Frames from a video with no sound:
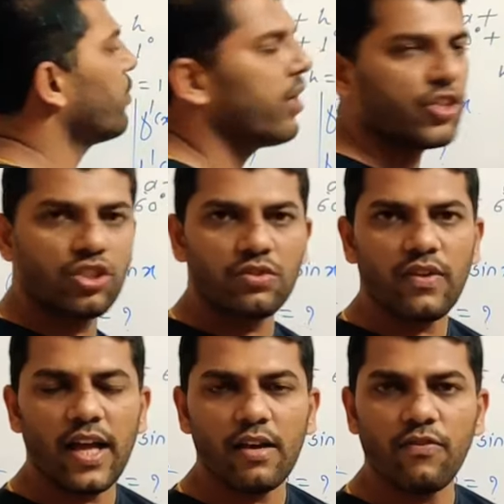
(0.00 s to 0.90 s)
function
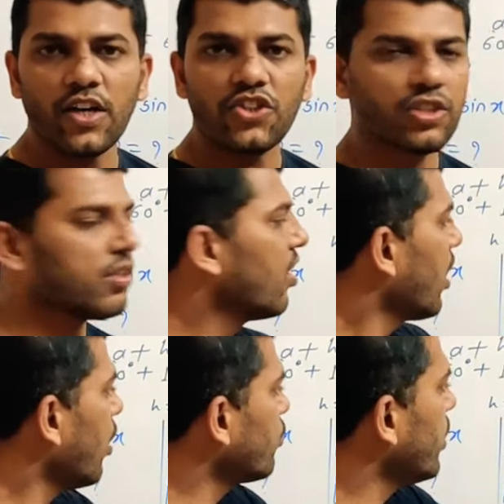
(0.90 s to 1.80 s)
value.
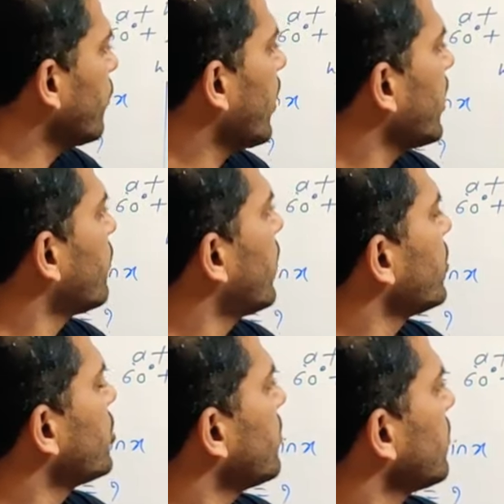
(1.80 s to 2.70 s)
How to define a
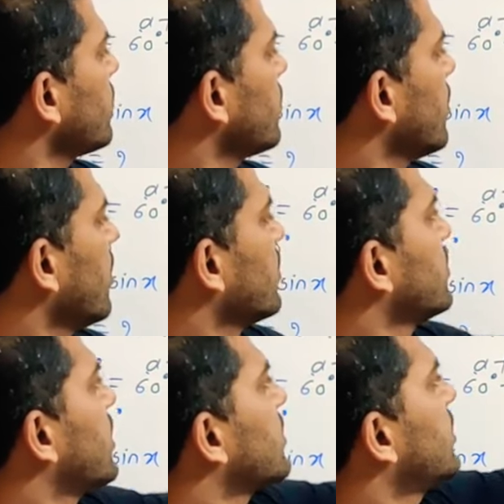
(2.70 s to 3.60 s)
function? Just